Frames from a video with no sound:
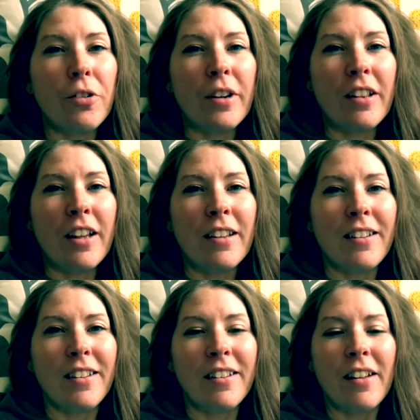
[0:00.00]
doing
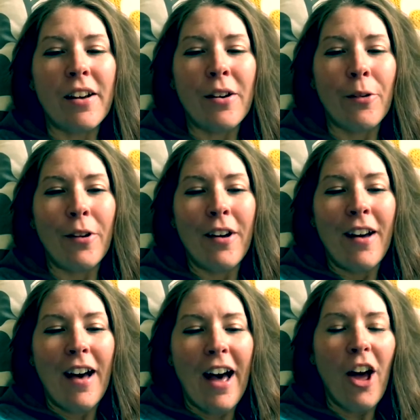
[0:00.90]
this. So
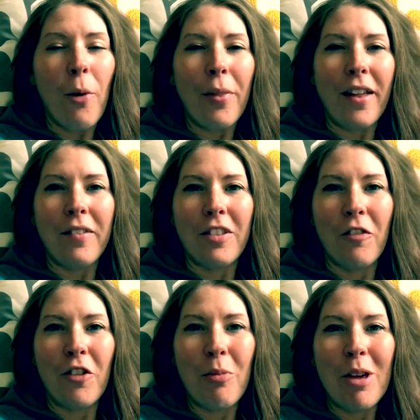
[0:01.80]
I hope that the
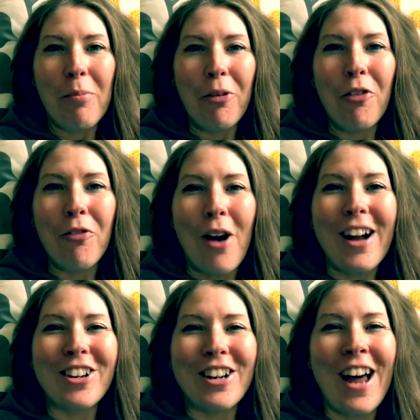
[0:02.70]
few people who've
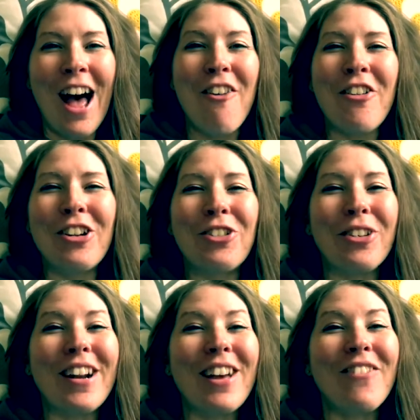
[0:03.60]
watched have
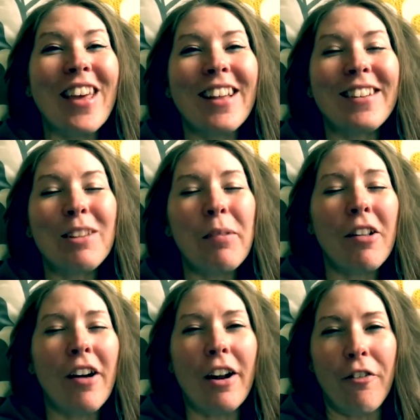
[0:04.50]
enjoyed it, because it's been
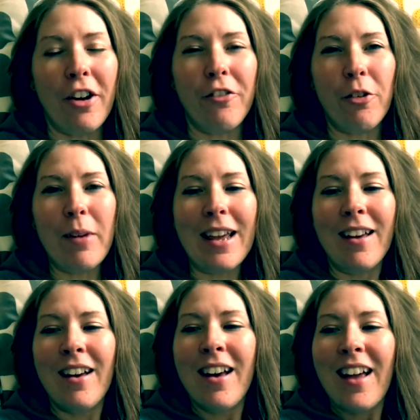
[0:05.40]
a lot of fun for me.
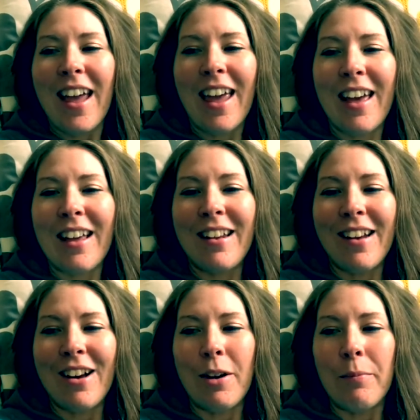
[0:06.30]
And
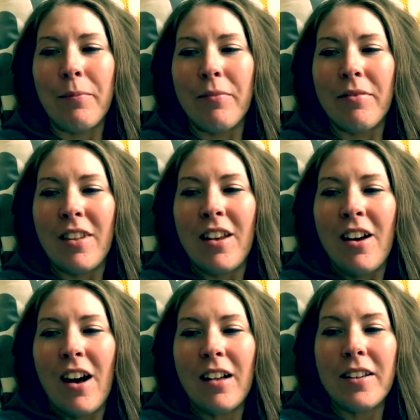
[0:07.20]

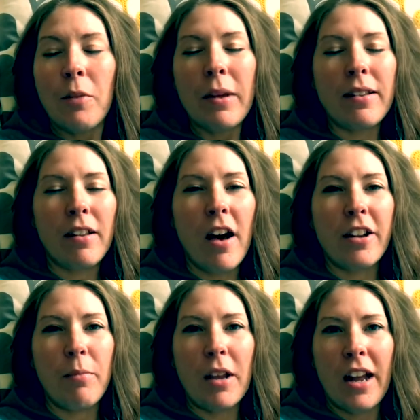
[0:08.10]
also it means a
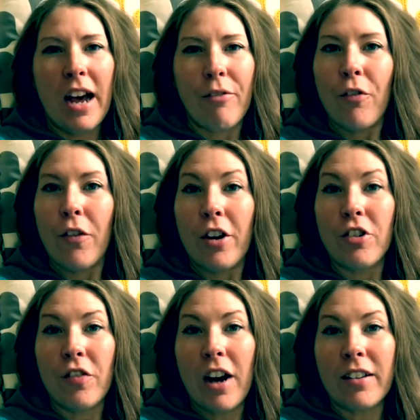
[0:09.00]
lot to me to have the
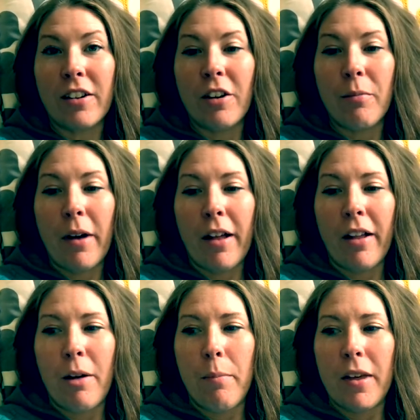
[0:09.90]
footage of Oscar and
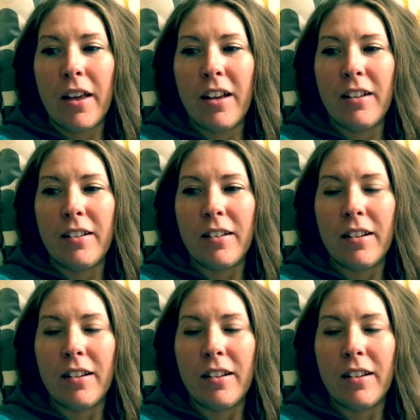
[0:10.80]
Bella, because